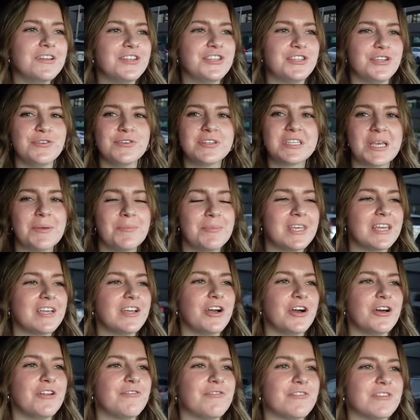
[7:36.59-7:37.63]
do something
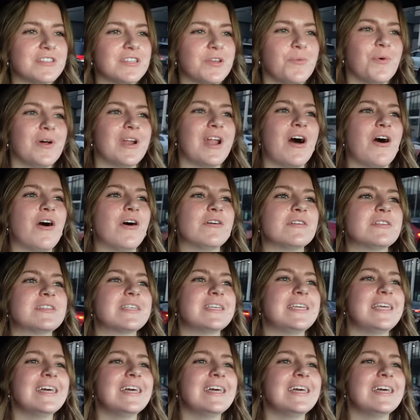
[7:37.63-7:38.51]
good for someone else,